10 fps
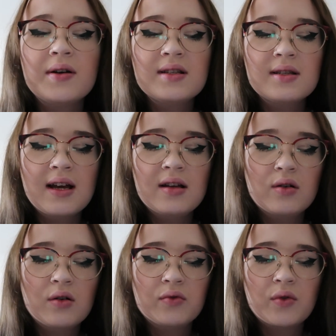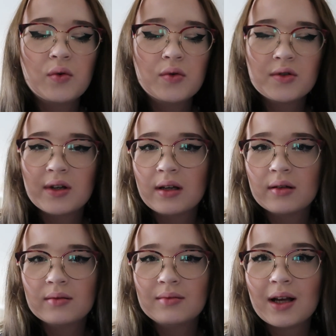instead of
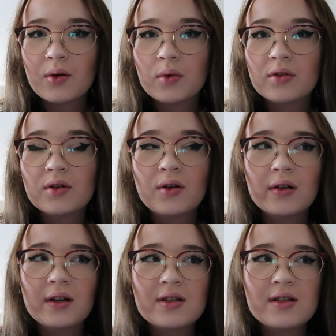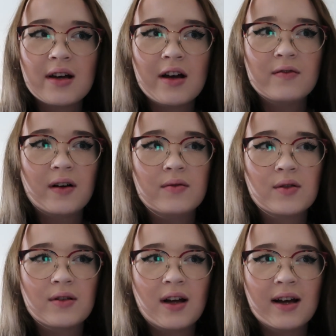ordering like one of the collages that I
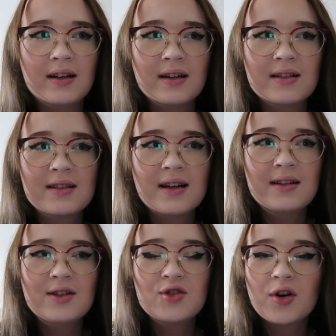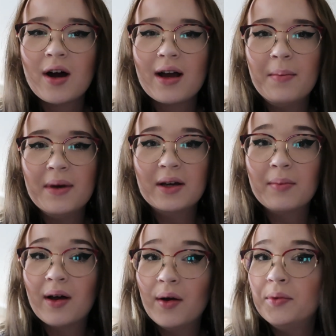found online, I decided to try and make
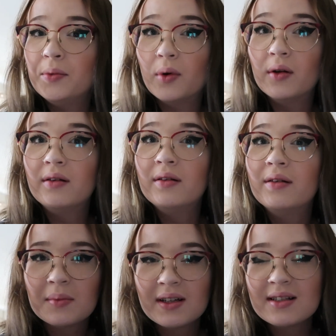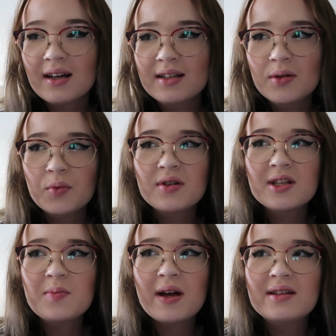my own one because I didn't want to
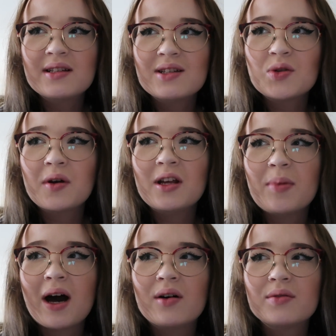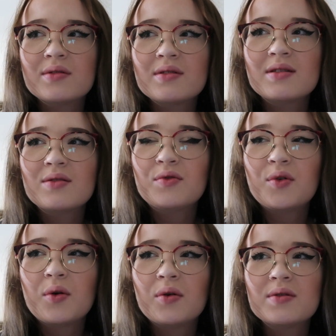spend £20
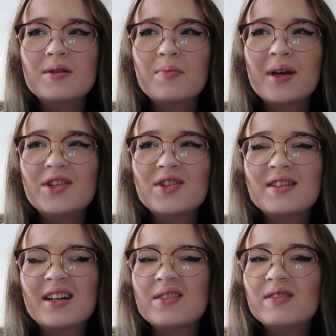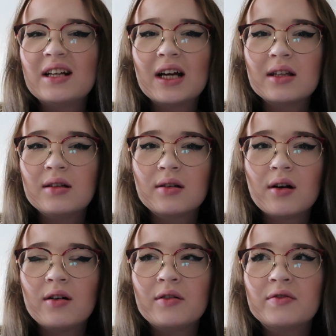for some pictures that I didn't really like the look
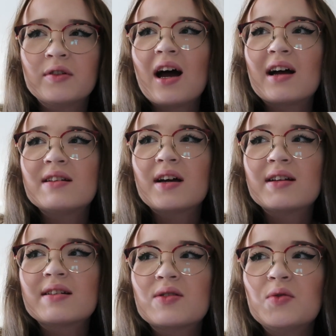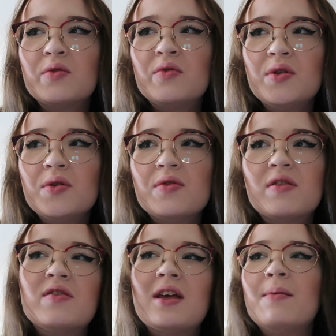of, and I sort of knew the
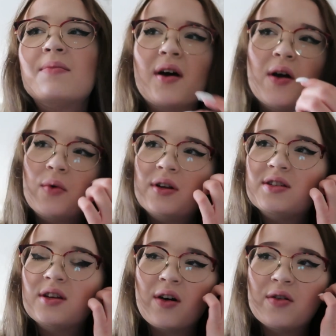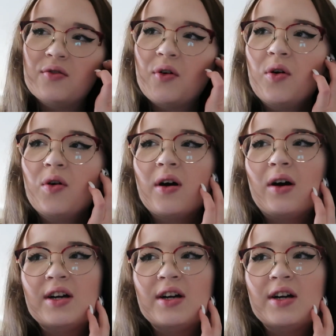theme that I wanted to go for.